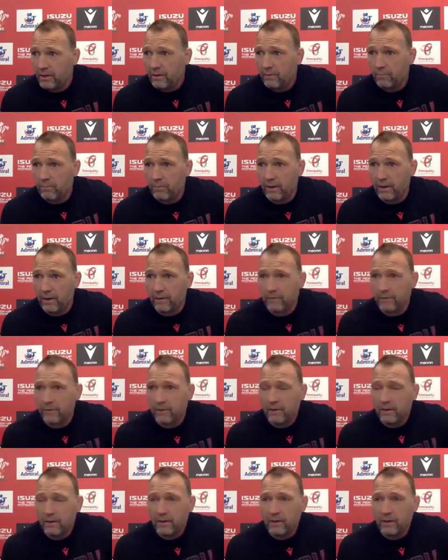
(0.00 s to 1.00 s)
But,
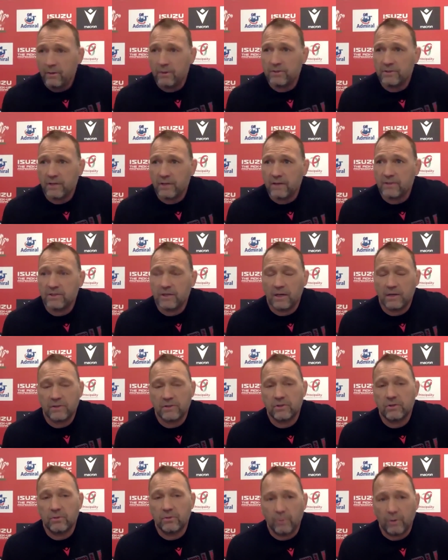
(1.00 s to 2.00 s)
you know, as, as, as a
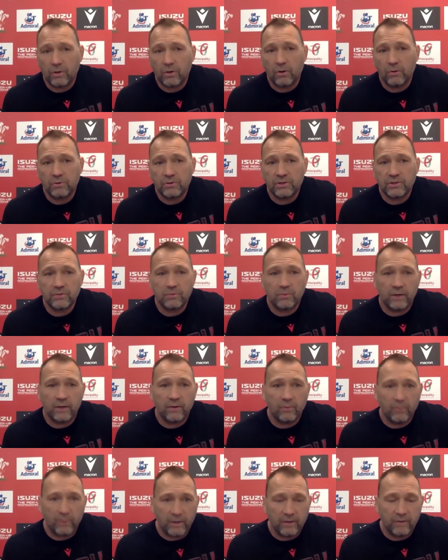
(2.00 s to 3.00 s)
group of coaches, we,
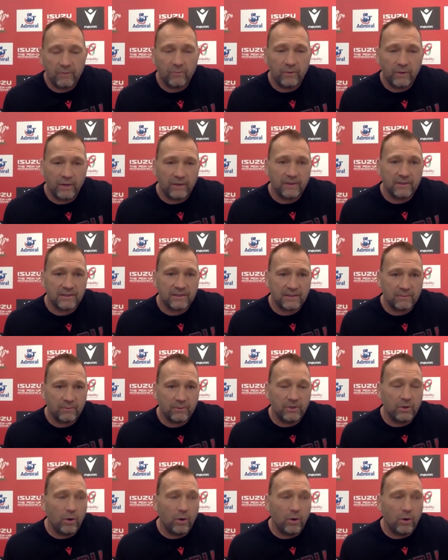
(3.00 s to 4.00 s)
we, we, under, we
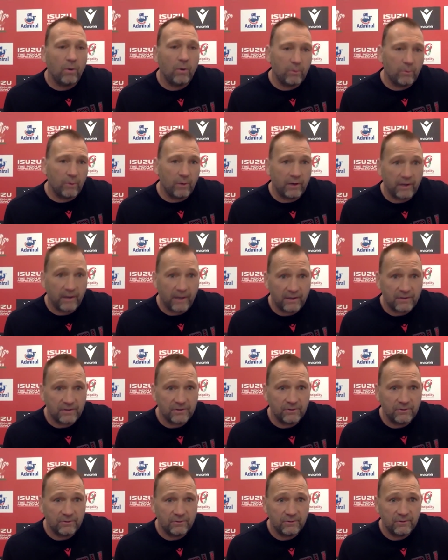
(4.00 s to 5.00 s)
know where we want to get
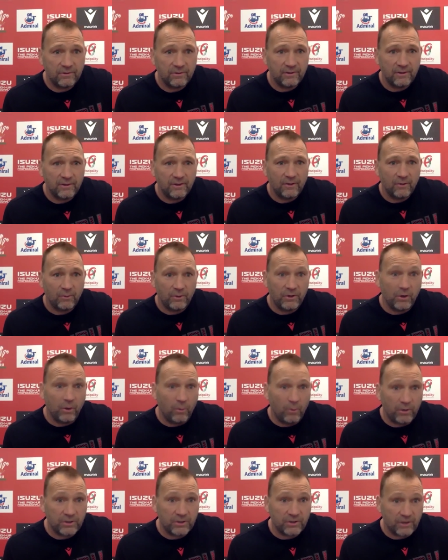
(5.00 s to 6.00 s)
to. We know what
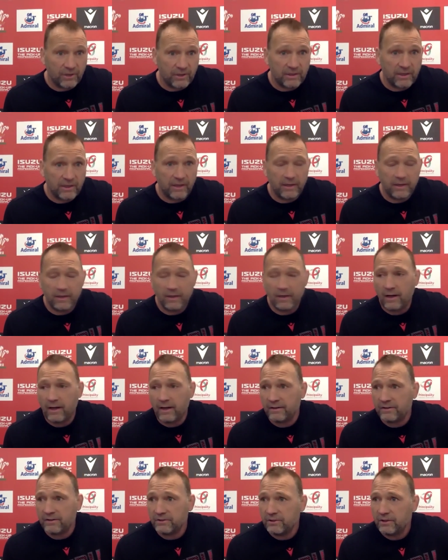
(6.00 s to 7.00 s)
it's going to take.
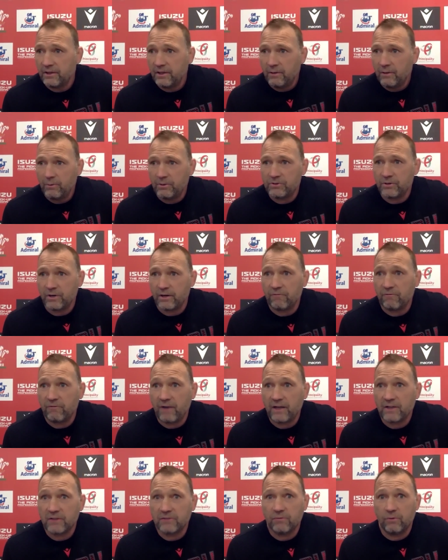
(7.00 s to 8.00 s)
And we're trying to
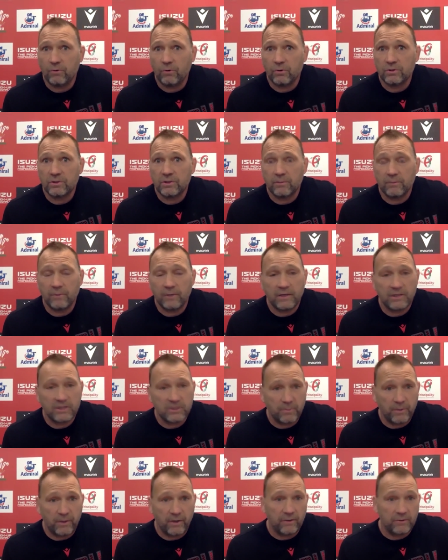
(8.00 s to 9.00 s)
fast forward some
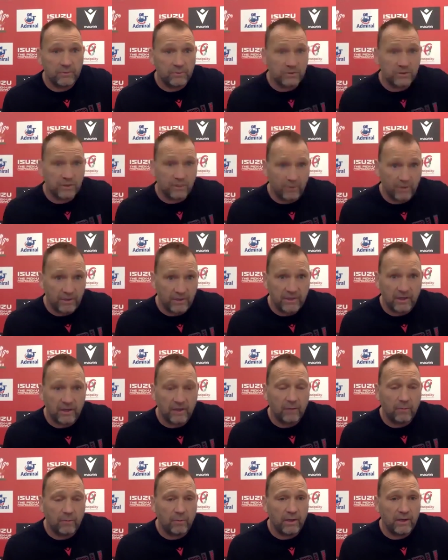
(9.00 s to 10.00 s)
experience with some of these
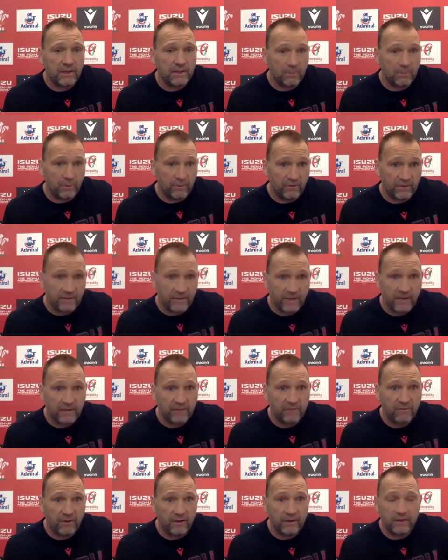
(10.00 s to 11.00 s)
younger players that we've
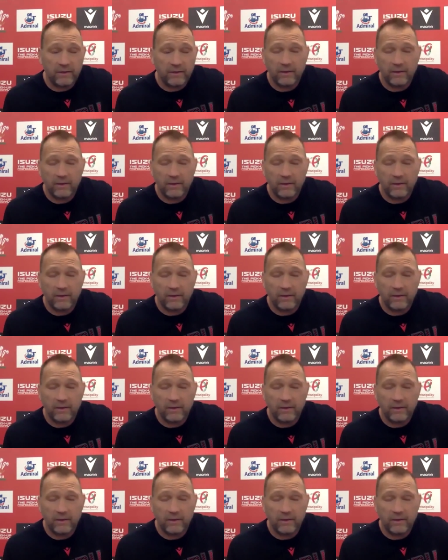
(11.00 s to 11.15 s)
identified.